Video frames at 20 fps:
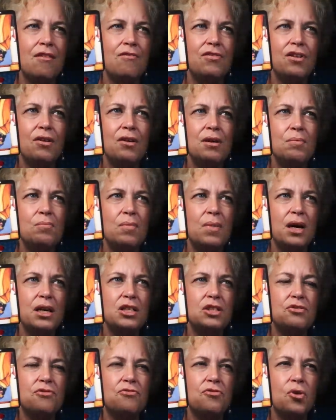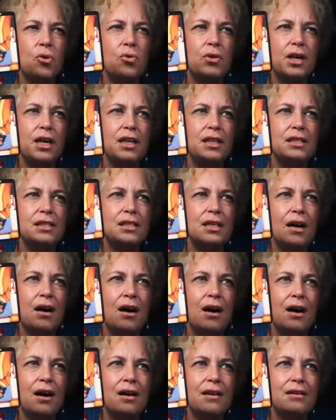very much focused
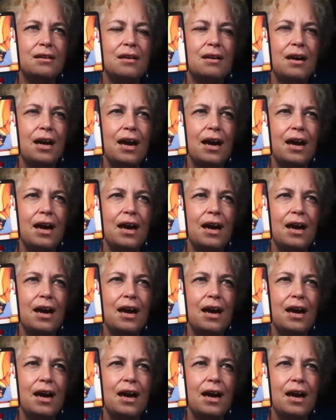on